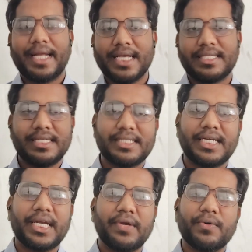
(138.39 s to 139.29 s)
tax
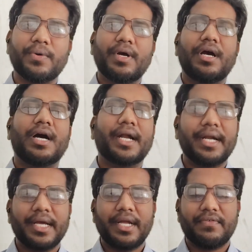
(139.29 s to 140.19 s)
incentive
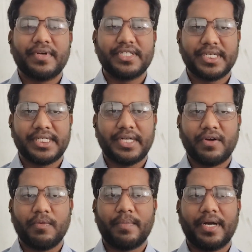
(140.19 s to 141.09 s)
and infrastructure
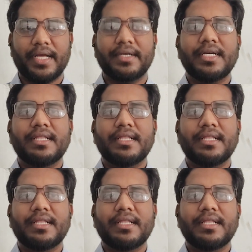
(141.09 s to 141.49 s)
development.